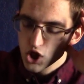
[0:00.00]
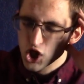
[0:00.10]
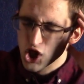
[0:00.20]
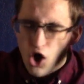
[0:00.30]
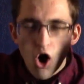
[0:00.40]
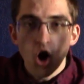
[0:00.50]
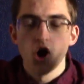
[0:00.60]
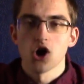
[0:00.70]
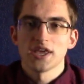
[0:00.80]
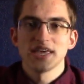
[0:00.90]

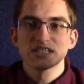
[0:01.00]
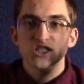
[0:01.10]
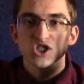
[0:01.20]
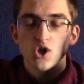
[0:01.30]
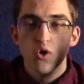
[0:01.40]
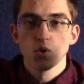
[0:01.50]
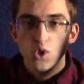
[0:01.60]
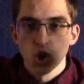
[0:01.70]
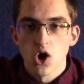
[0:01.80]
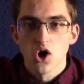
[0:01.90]
long. It's so
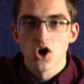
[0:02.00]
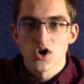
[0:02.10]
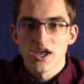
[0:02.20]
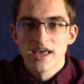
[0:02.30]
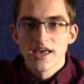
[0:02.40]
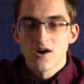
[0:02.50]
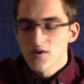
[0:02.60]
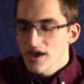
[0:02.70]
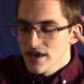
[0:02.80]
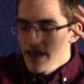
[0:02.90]
long,
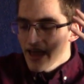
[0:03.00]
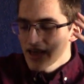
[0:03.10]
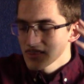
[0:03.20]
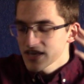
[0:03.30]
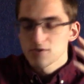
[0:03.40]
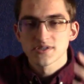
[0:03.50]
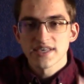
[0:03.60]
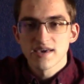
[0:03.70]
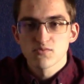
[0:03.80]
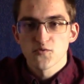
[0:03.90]
okay? Like I was
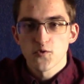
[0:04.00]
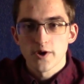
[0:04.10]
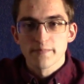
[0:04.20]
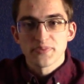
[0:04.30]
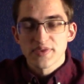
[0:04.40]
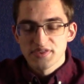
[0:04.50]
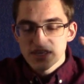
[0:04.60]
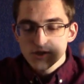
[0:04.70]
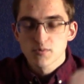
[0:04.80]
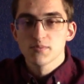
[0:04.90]
saying before,
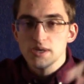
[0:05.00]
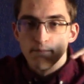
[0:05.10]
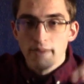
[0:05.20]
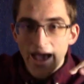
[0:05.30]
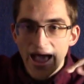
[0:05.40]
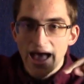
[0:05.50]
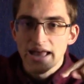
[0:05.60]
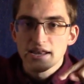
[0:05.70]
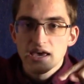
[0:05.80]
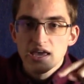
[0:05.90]
these would be
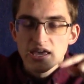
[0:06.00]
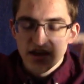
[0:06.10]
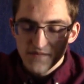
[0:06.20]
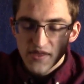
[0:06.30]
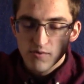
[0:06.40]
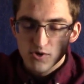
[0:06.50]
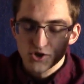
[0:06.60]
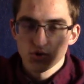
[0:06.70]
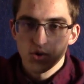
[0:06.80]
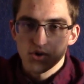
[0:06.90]
bad if they were
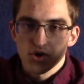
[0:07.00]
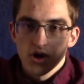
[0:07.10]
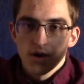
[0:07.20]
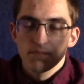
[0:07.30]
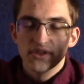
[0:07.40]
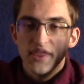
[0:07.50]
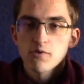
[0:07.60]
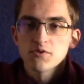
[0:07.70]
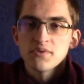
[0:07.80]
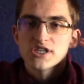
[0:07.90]
shorter, but they
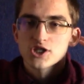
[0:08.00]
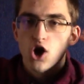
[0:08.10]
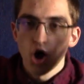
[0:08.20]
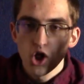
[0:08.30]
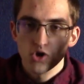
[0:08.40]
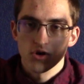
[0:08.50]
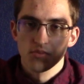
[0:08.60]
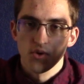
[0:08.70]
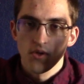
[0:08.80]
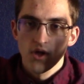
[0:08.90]
would be
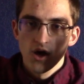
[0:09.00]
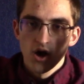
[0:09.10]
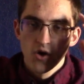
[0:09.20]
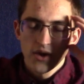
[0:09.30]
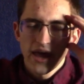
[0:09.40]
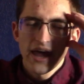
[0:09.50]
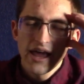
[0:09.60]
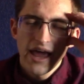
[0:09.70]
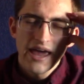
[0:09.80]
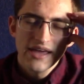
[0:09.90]
tolerable,
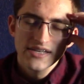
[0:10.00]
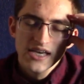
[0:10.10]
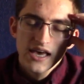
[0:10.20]
okay? And